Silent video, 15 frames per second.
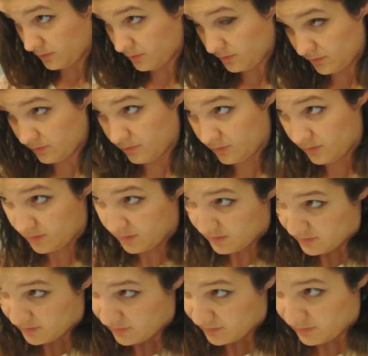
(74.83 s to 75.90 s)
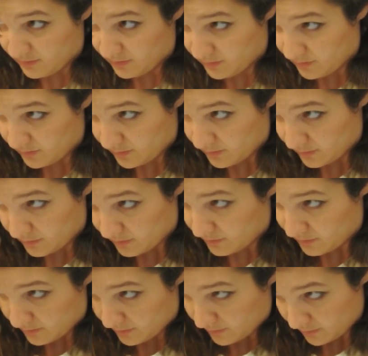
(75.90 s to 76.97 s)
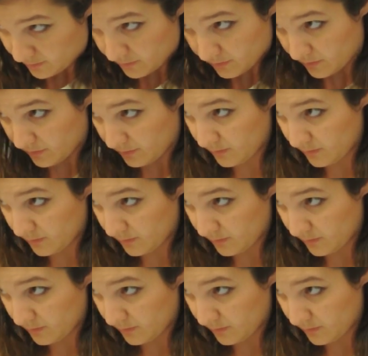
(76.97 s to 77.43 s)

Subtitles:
(silence)